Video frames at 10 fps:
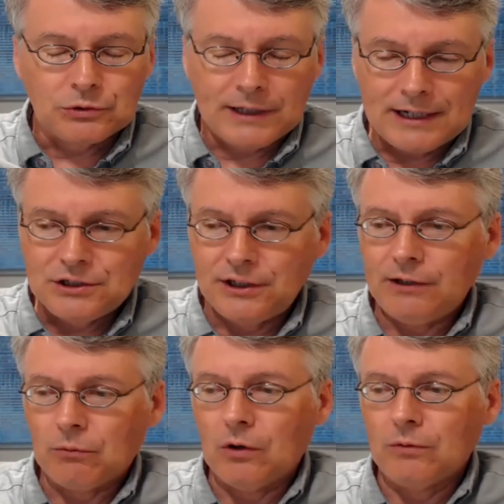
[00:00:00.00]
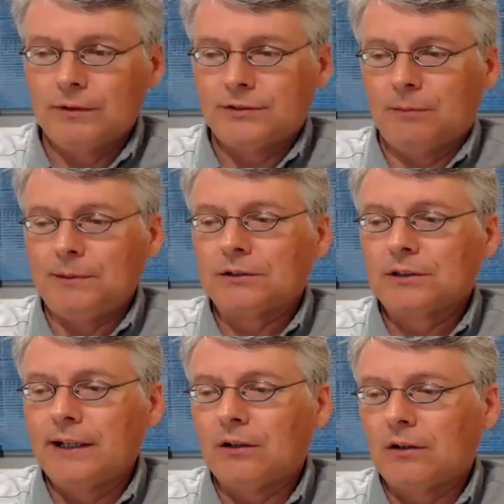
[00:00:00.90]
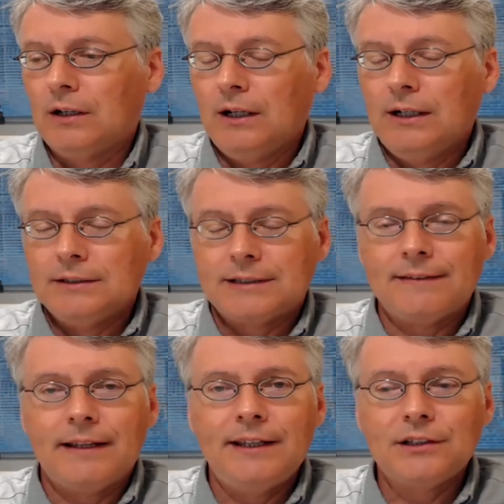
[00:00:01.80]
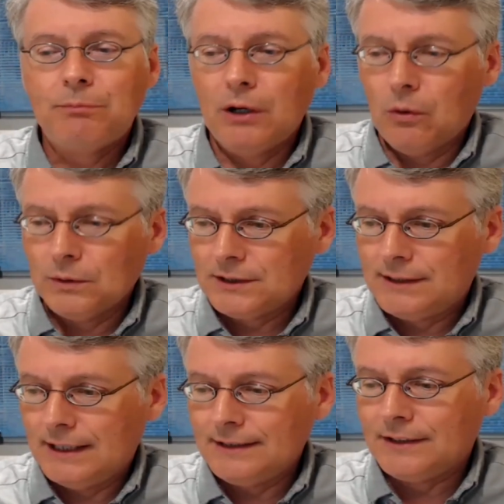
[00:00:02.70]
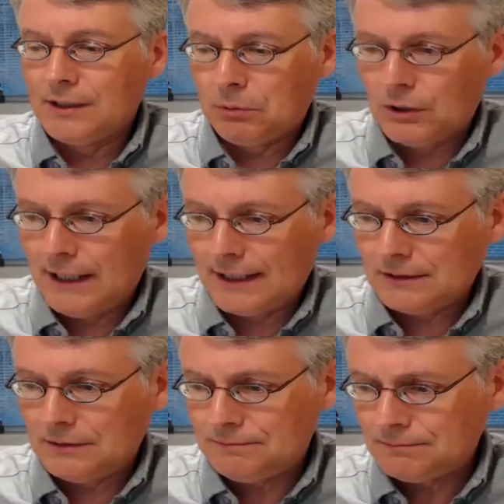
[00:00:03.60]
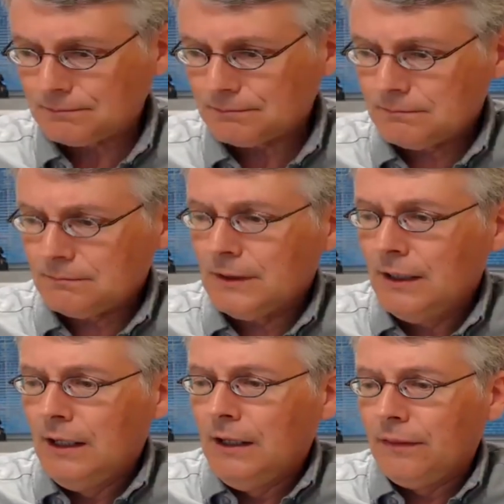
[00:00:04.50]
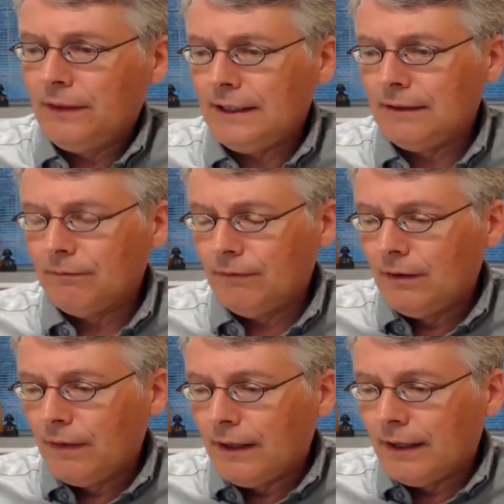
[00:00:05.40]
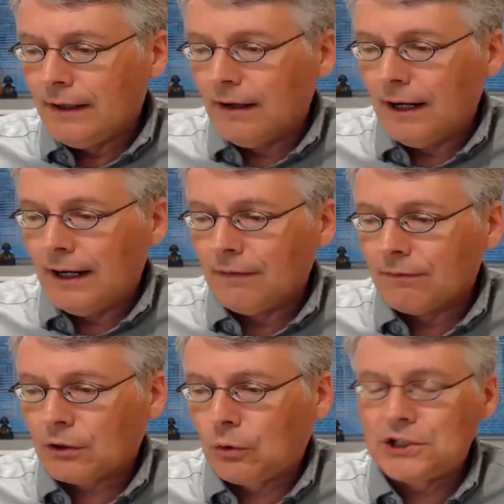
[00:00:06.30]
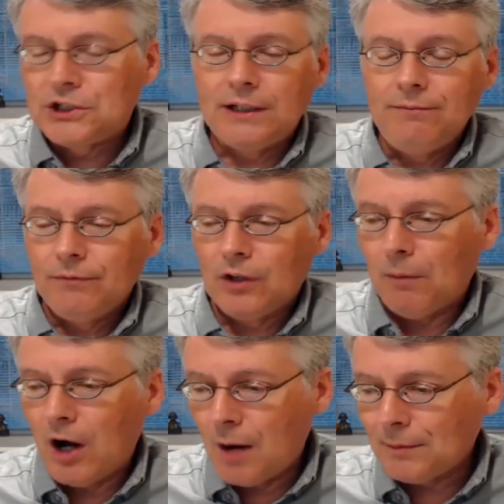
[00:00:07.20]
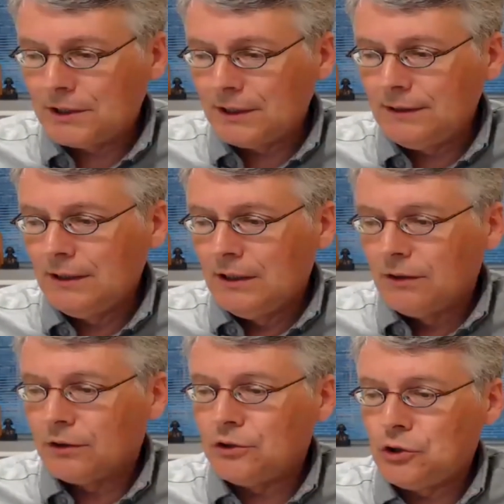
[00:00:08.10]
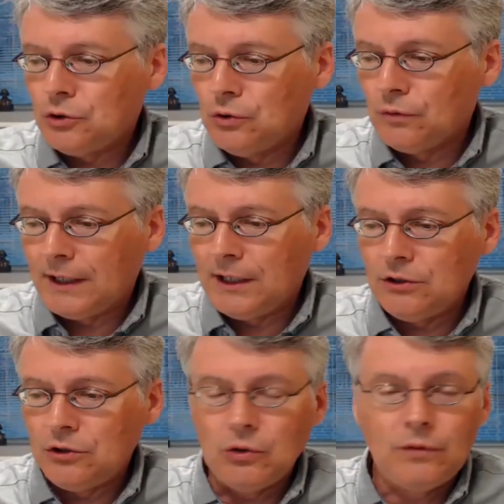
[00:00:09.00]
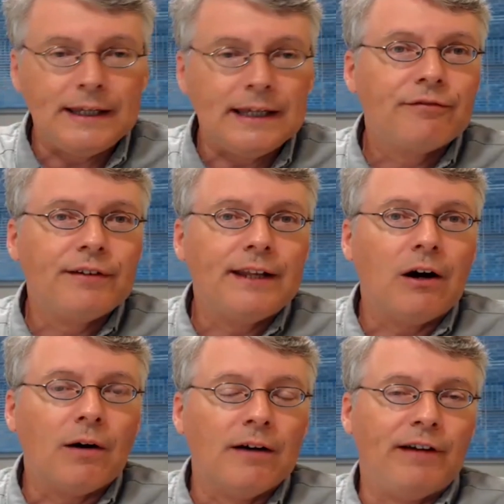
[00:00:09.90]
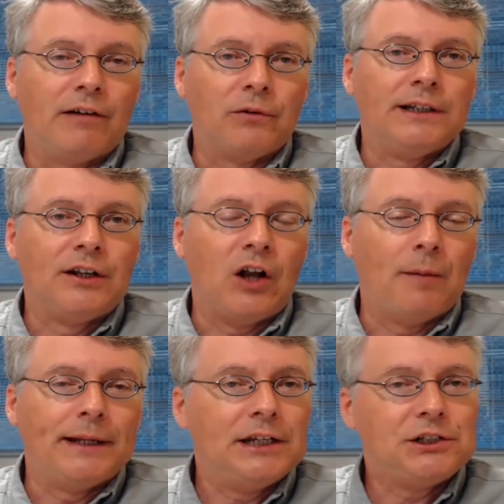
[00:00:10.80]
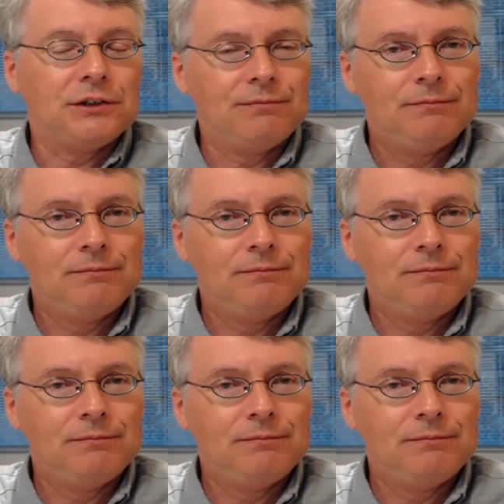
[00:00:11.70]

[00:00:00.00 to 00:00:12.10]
sketch that he wrote some years later, said that his bill was intended to protect the Christian, the Mohammedan, the Jew, the Hindu, the infidel of every denomination.